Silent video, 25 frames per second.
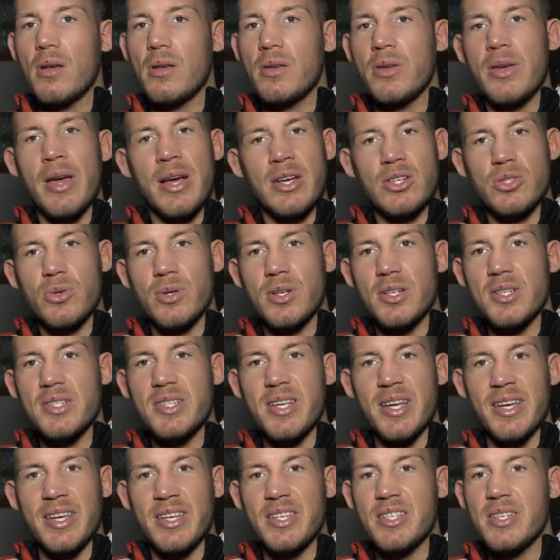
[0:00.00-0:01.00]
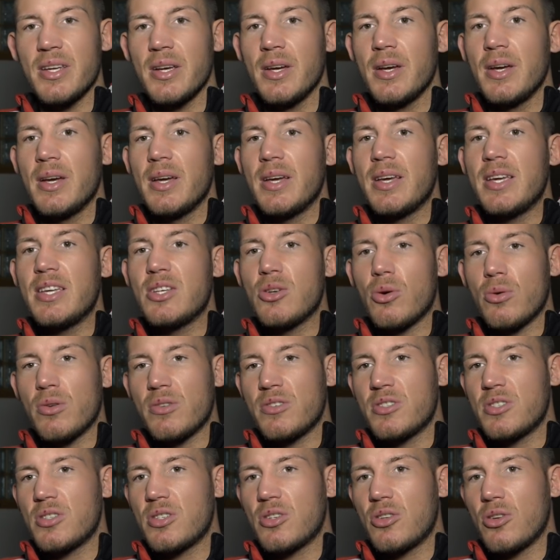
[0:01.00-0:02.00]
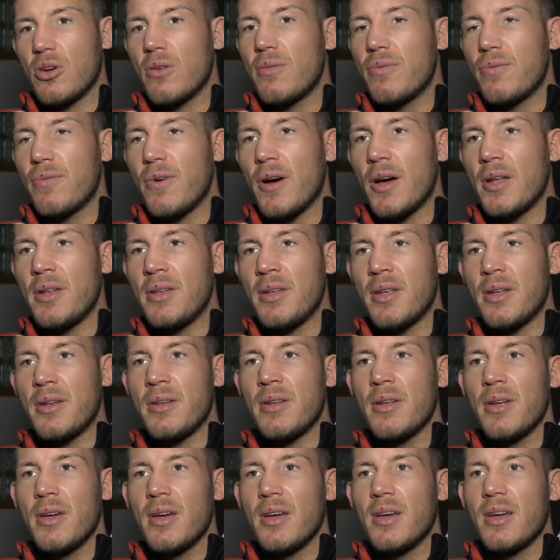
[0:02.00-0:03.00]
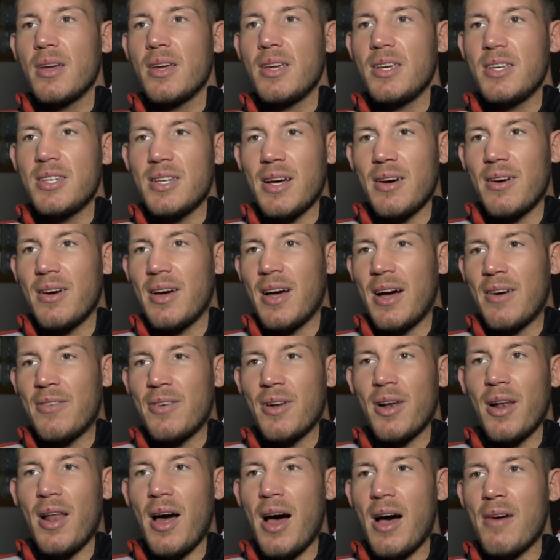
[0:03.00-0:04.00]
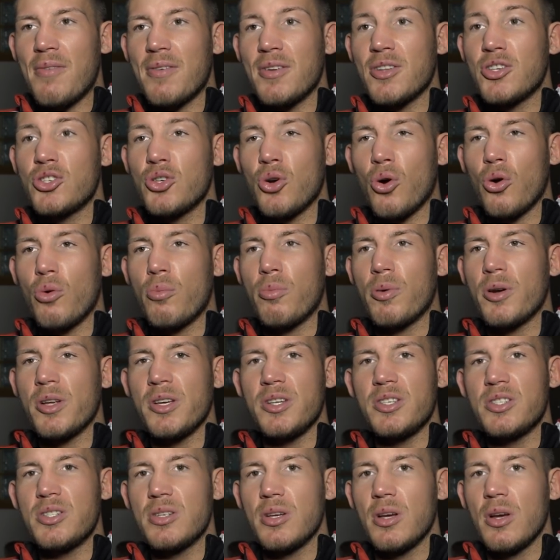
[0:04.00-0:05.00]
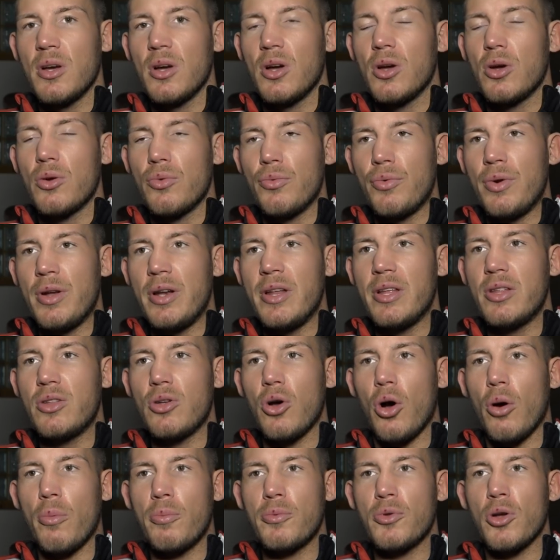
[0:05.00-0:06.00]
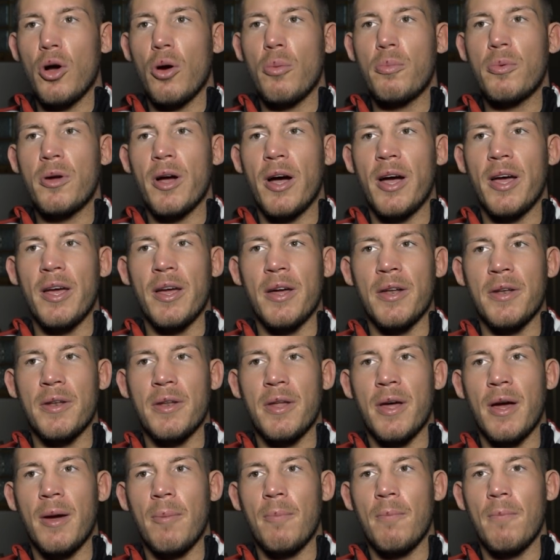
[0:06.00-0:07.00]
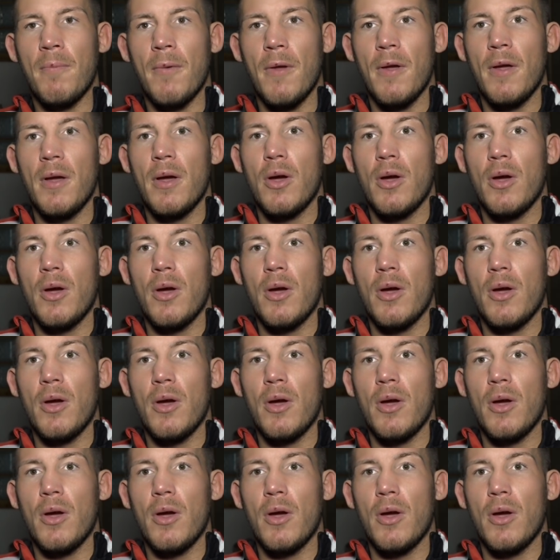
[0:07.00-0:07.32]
yeah. So as I say, he's always good fun, and he's having a laugh and a joke, but he's really top guy, and